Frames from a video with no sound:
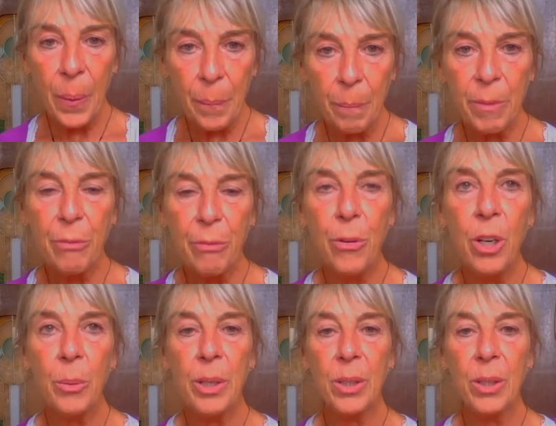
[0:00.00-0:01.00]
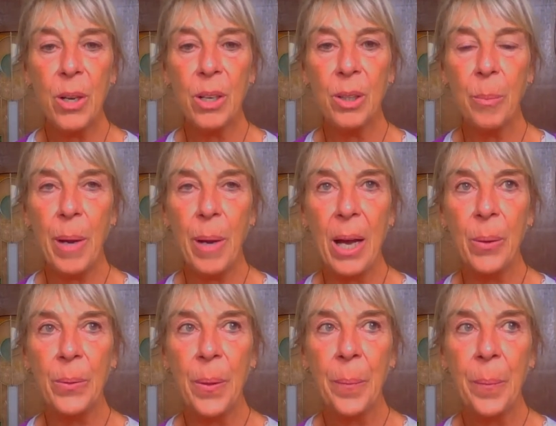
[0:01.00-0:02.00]
before we talked
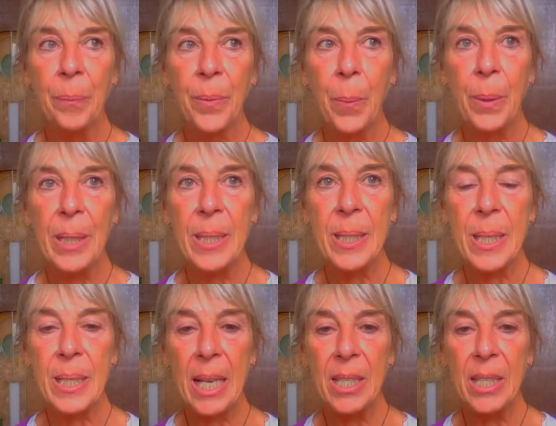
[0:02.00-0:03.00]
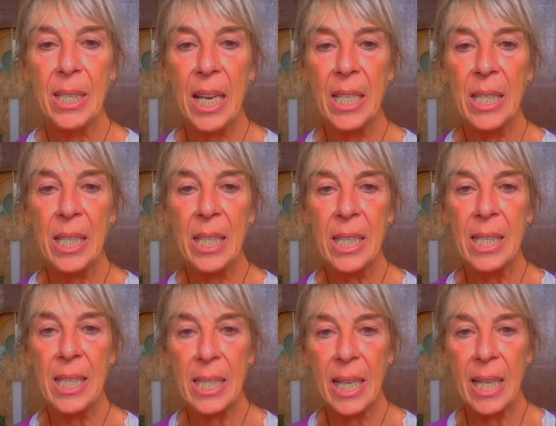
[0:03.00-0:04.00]
about what is the sensation,
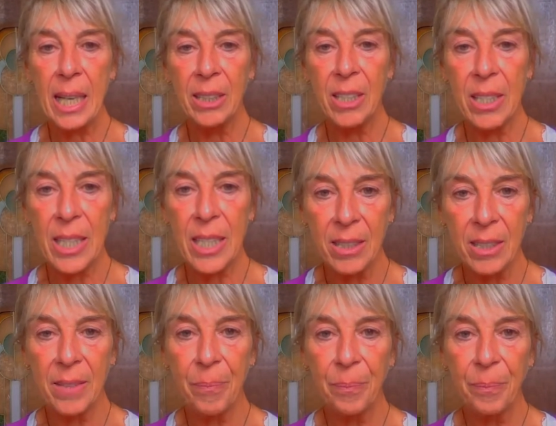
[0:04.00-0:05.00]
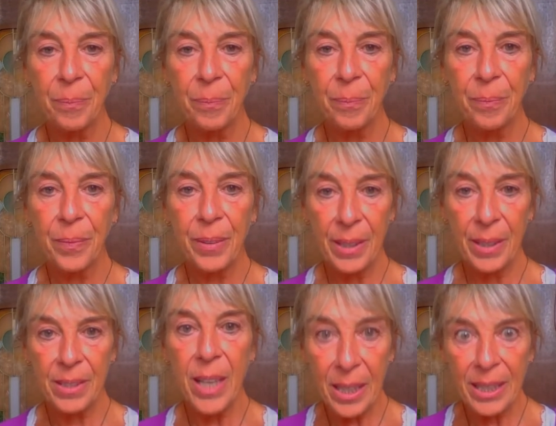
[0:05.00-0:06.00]
it is like the seed,
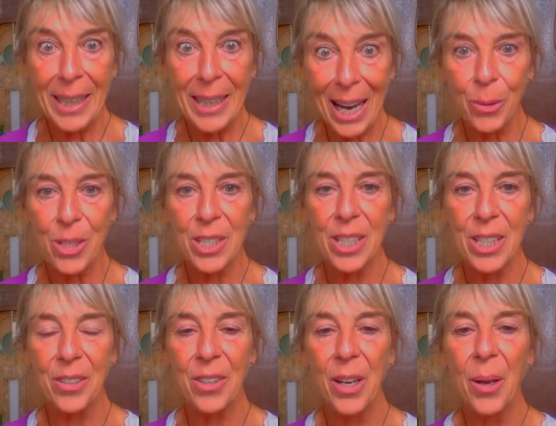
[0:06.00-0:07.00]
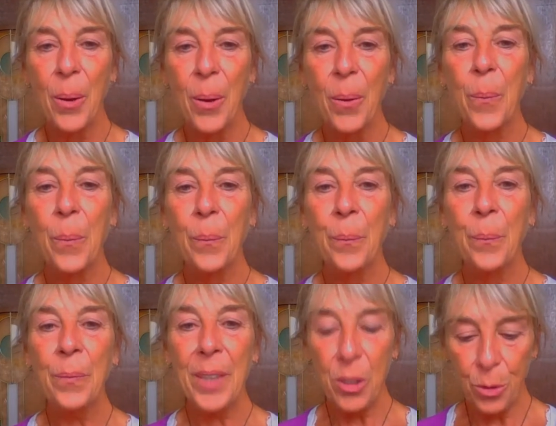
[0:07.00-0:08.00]
like the carrot seed
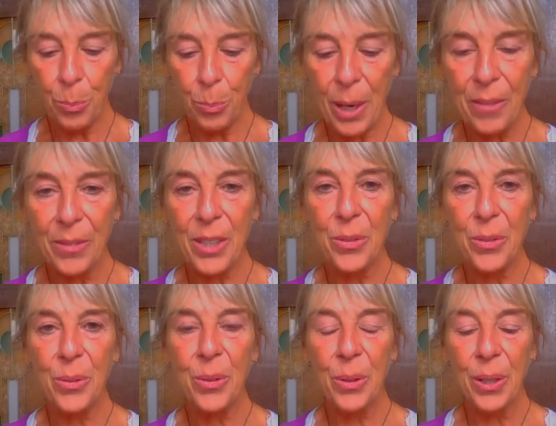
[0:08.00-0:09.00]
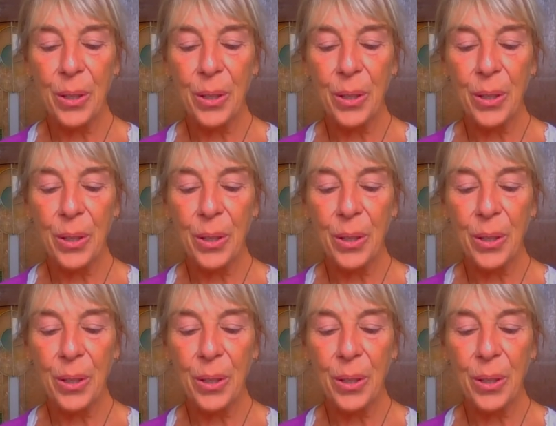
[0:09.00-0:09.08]
that you plant in your